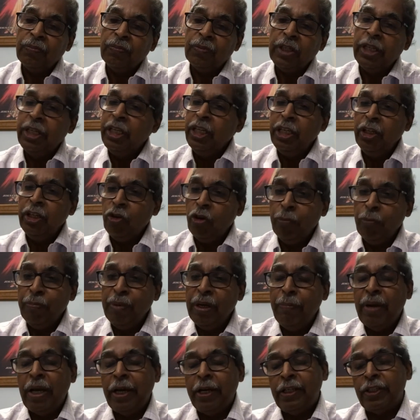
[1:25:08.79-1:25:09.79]
He need not be
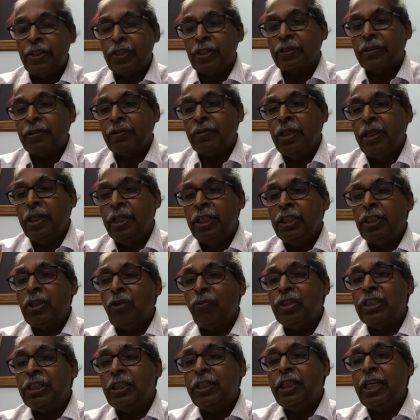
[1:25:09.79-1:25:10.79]
a manager. It is
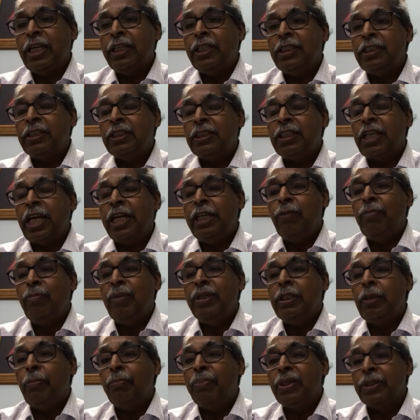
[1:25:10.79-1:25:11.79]
sufficient that it is signed
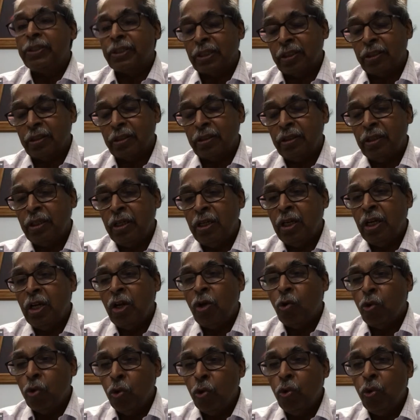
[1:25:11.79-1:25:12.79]
by the person
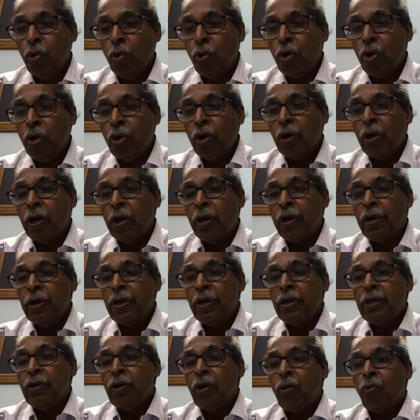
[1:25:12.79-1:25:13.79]
who
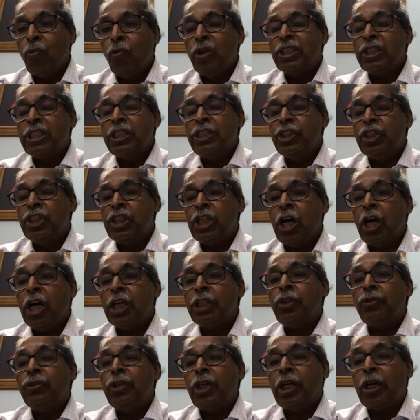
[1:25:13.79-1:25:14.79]
was in
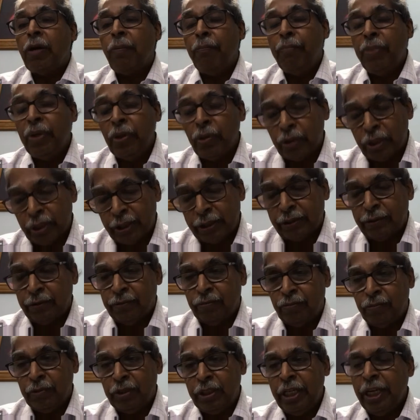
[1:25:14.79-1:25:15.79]
charge of the computer,
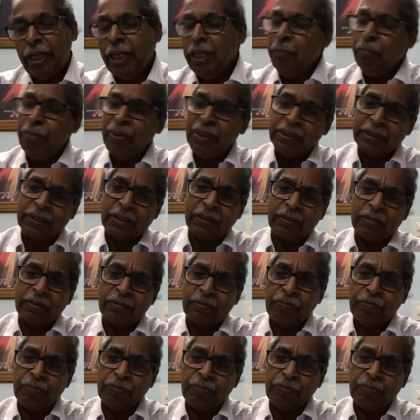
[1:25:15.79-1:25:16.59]
any person.